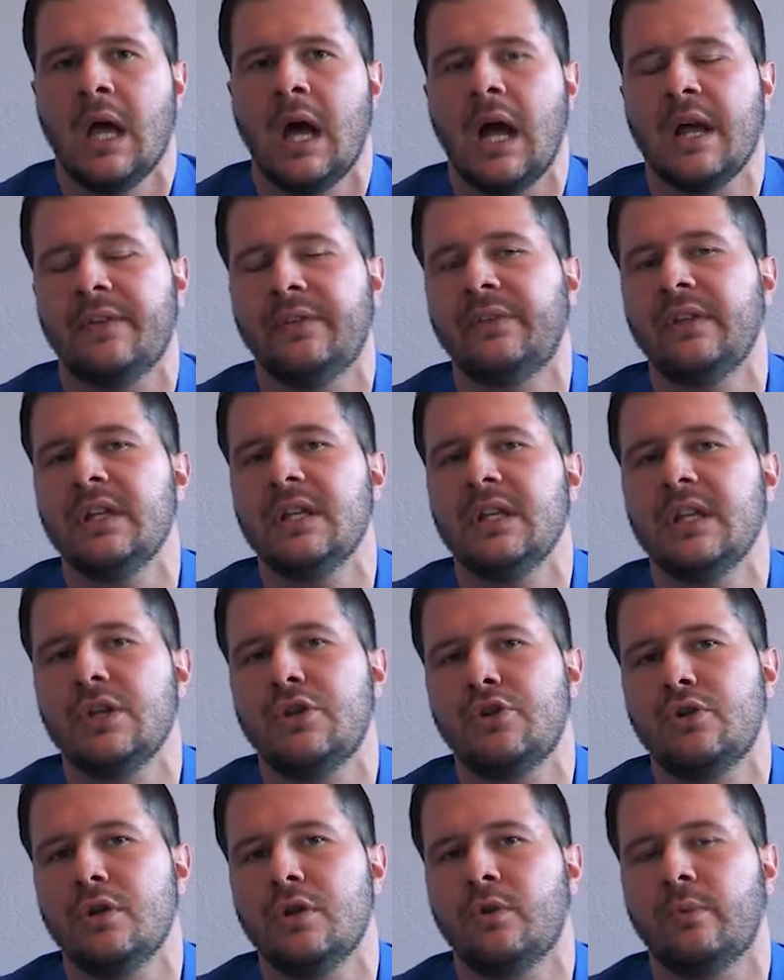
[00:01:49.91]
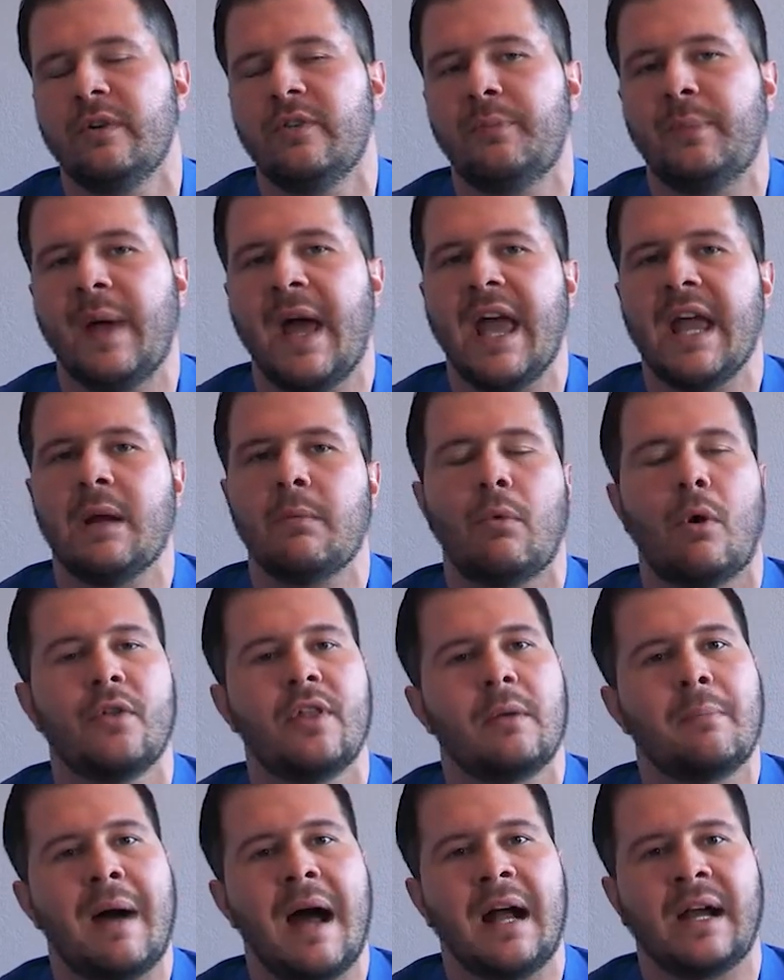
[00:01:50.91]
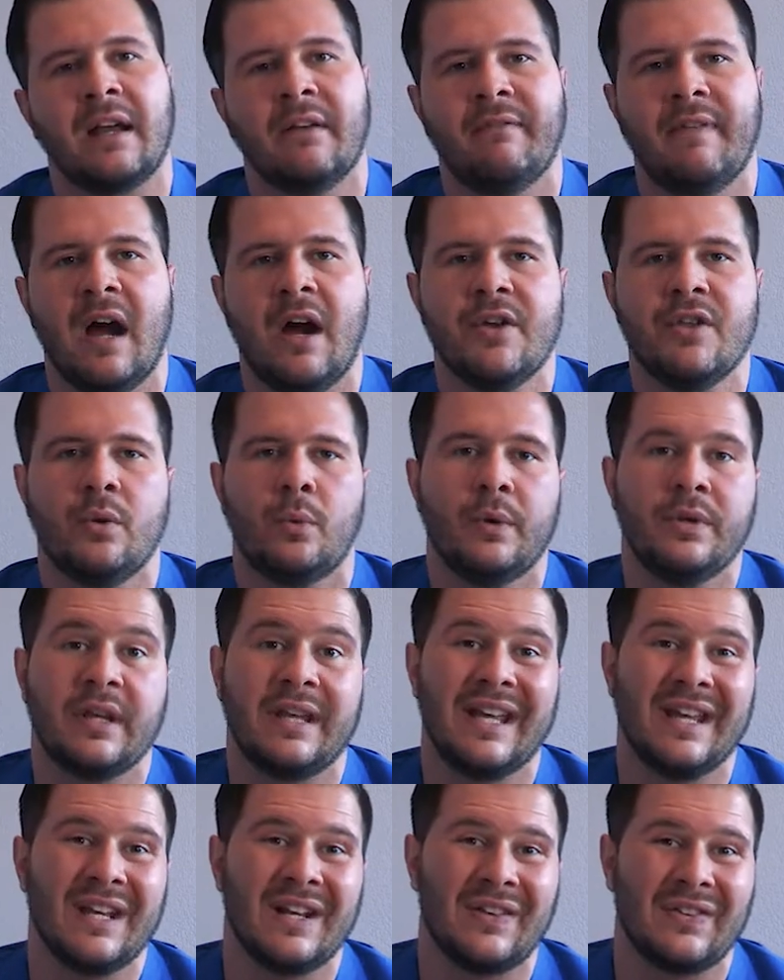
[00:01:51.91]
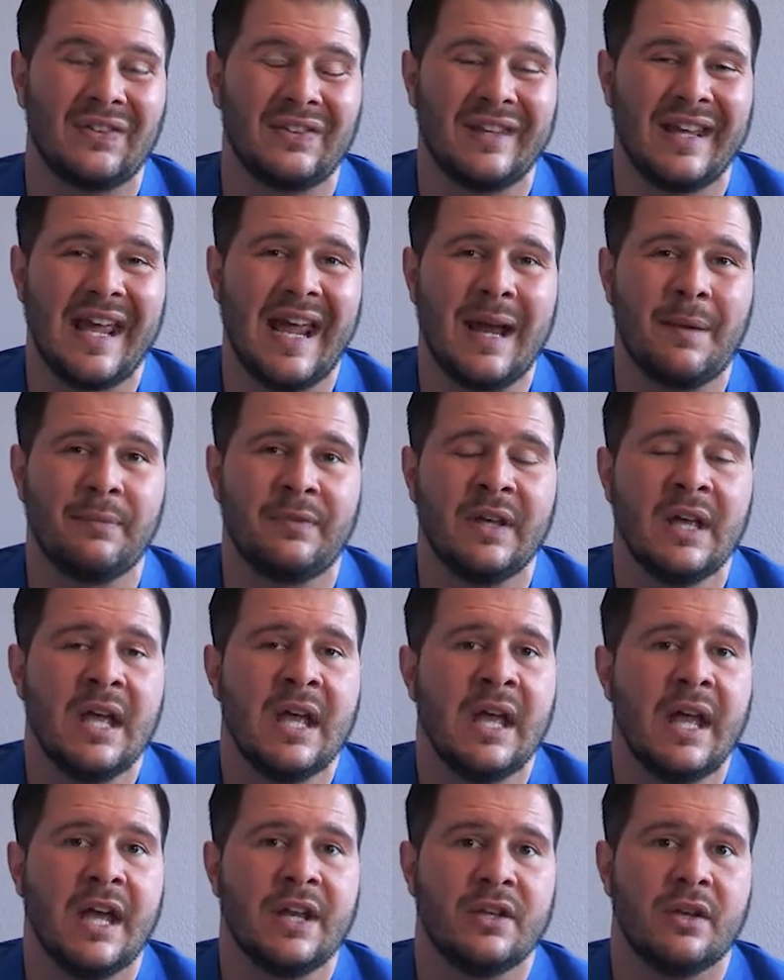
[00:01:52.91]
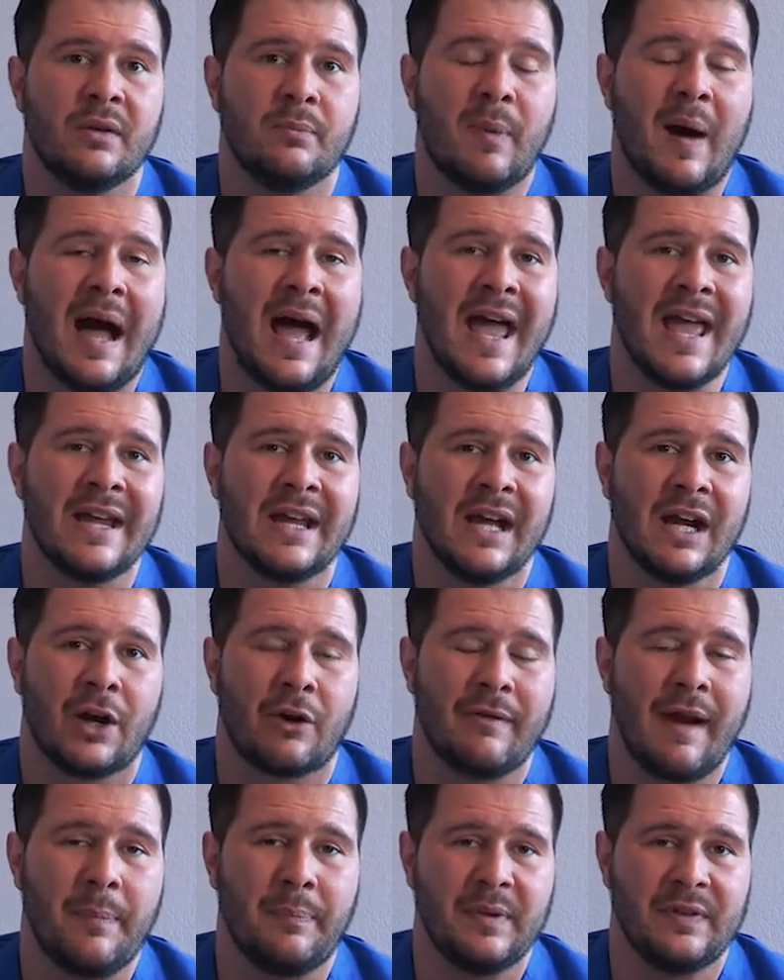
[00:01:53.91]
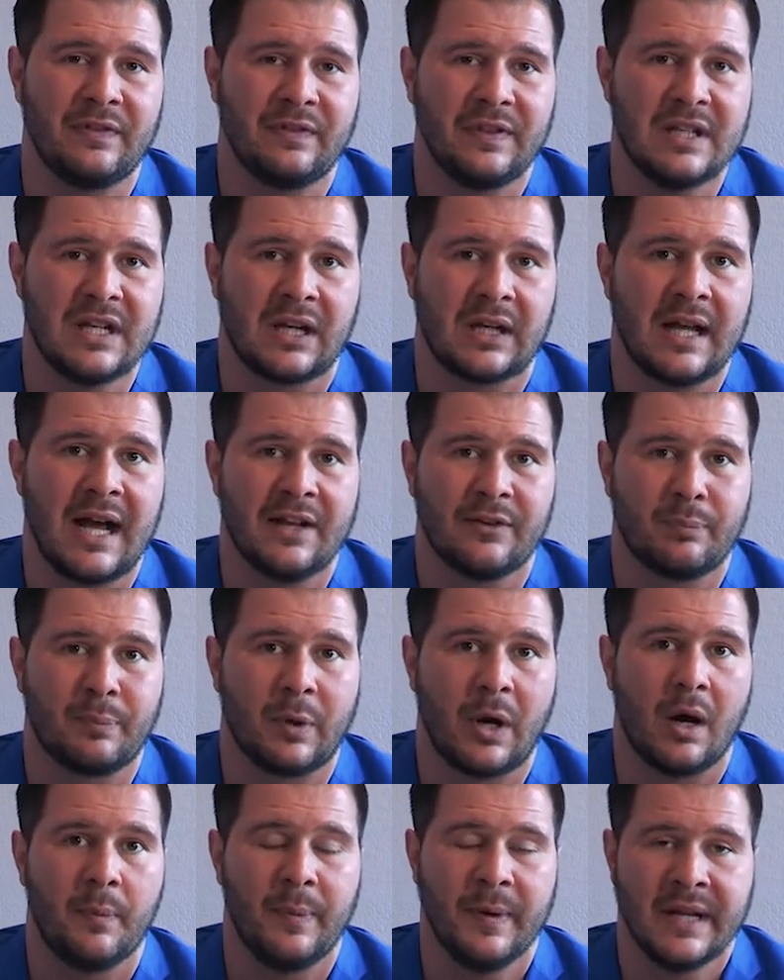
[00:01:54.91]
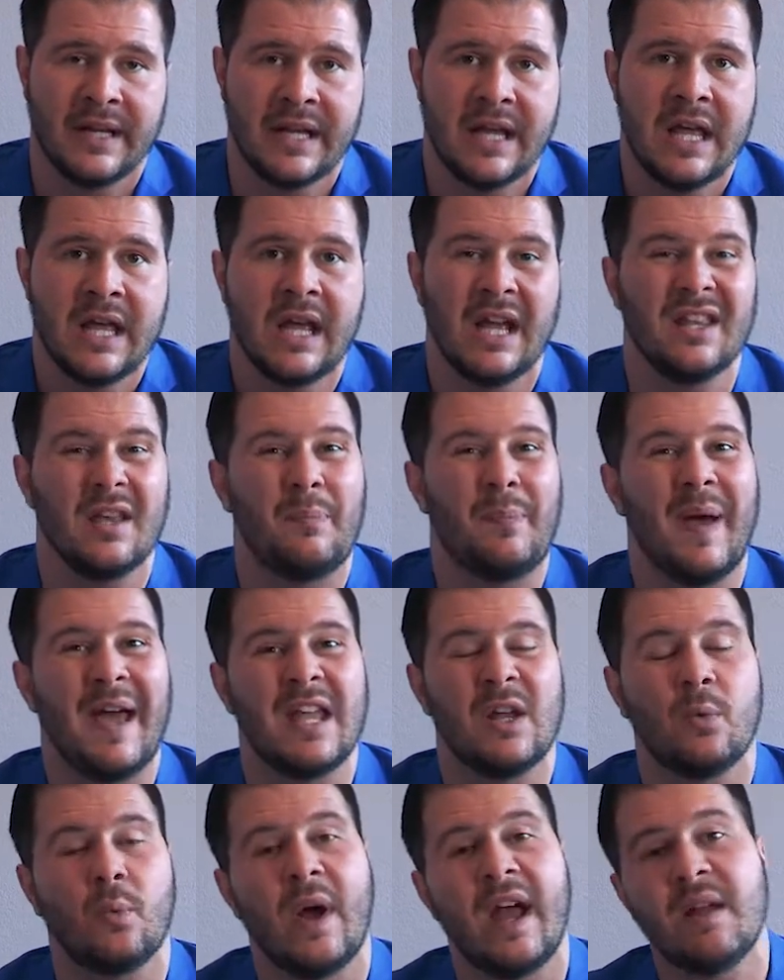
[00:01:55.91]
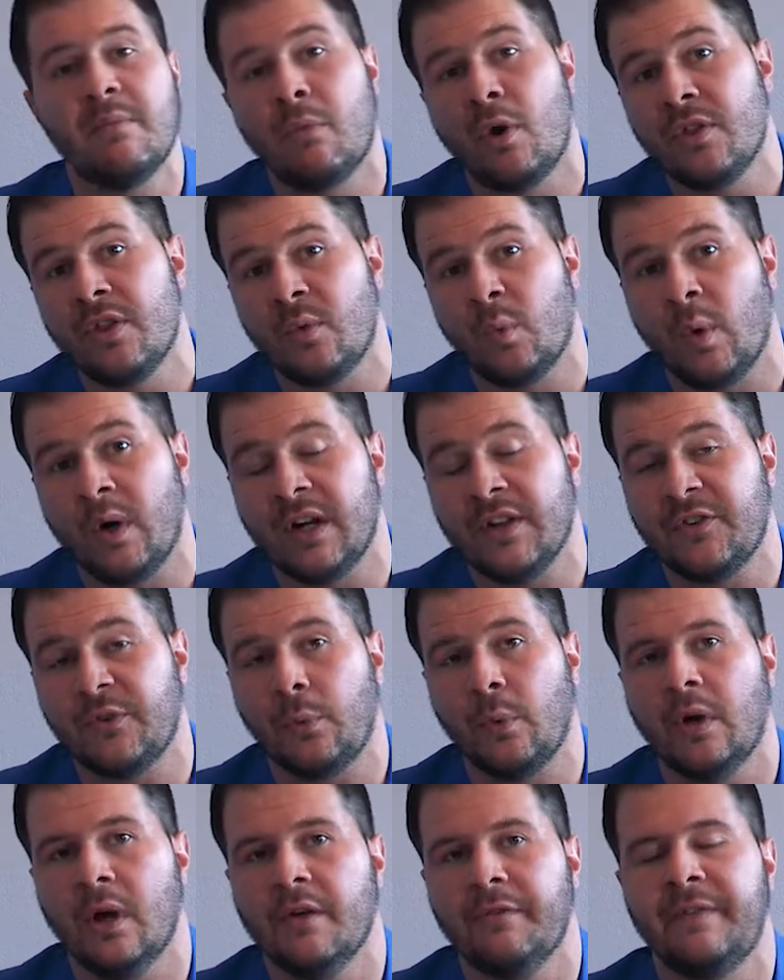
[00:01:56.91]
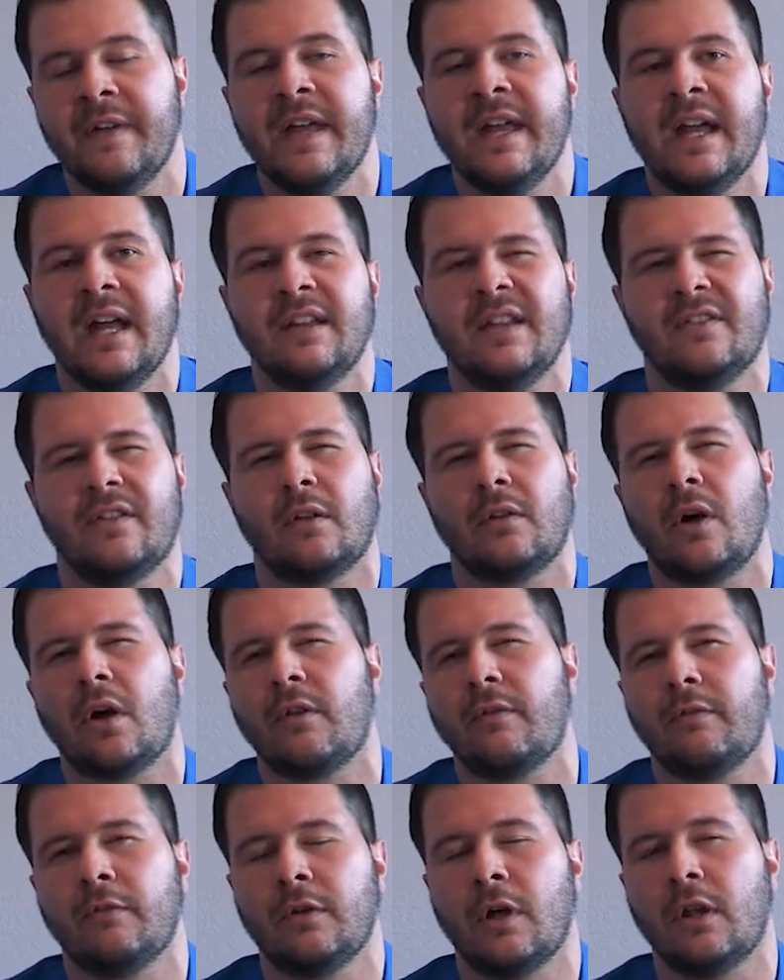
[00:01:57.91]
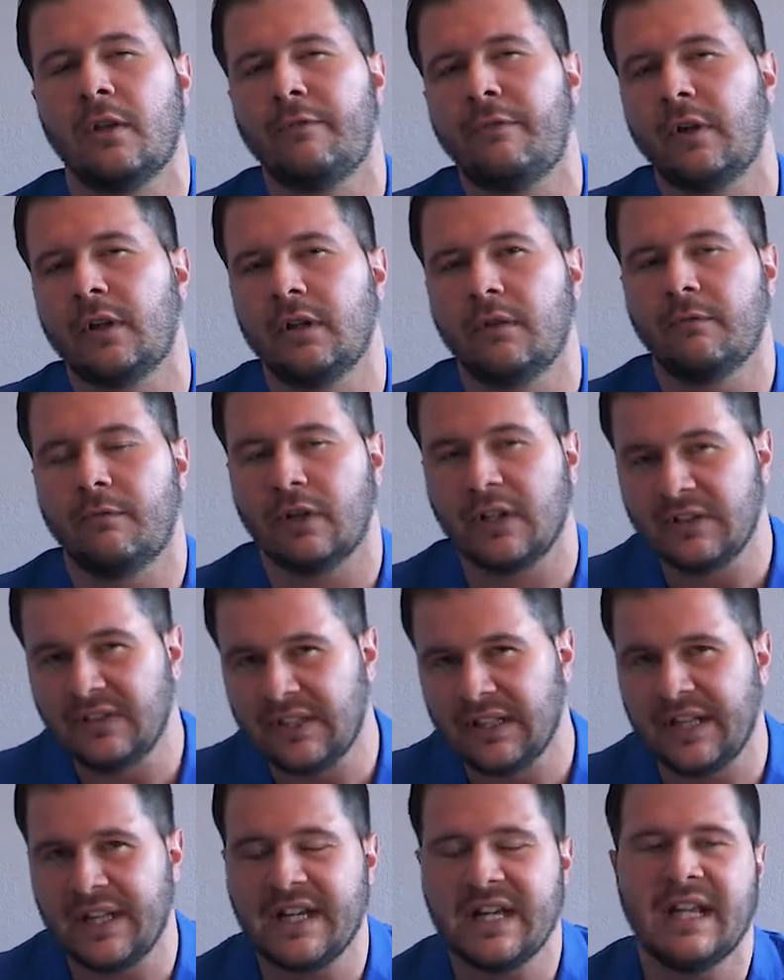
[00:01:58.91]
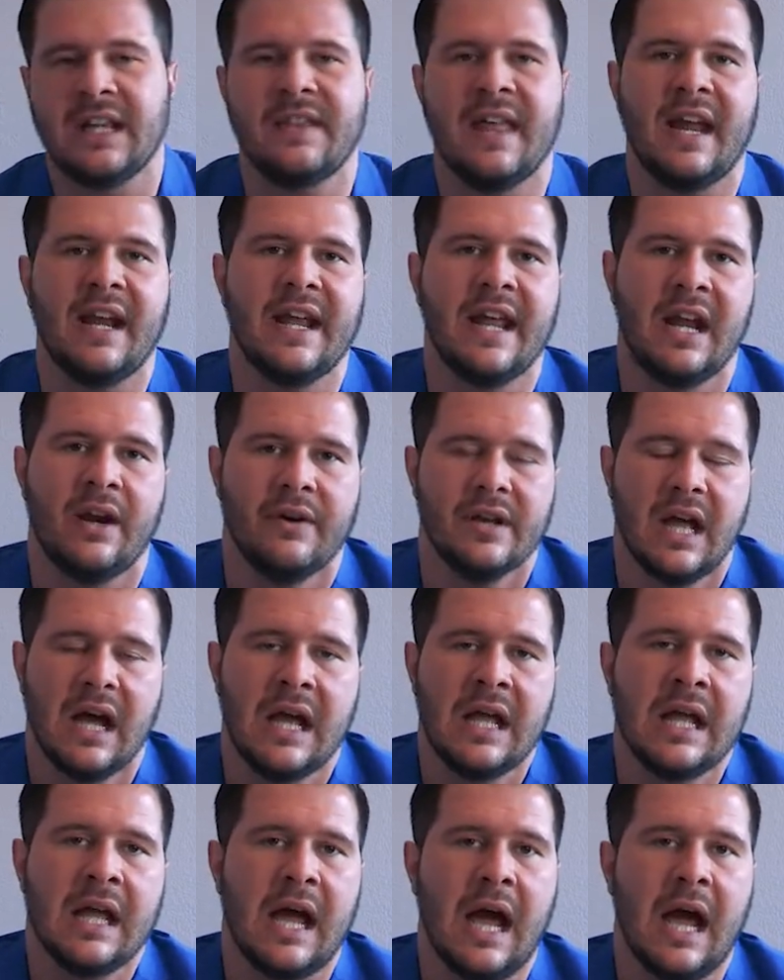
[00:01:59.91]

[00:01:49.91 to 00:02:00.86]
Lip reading: I see issues with paying more than market value when you're getting scammed and you're buying a crappy C-class property and you're paying way more than what it's worth, and there's a lot of volatility in that area.